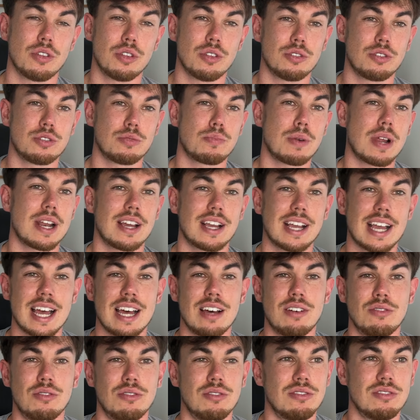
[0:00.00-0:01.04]

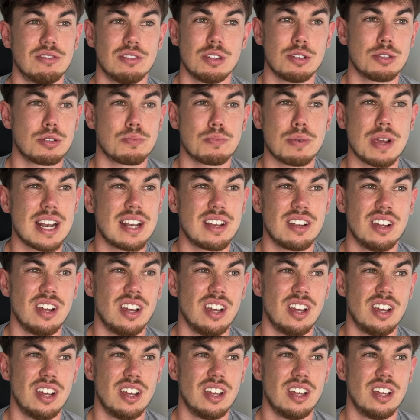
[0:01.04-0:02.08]
spread
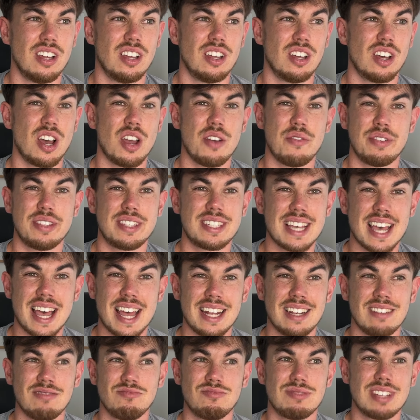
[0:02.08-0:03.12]
over
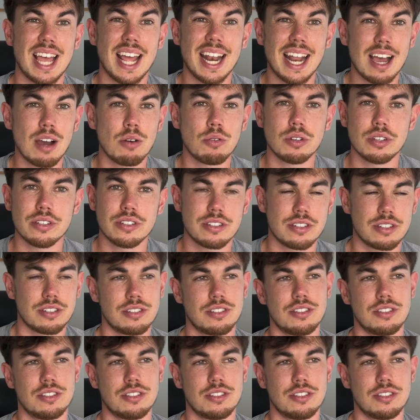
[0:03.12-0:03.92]
10 hours.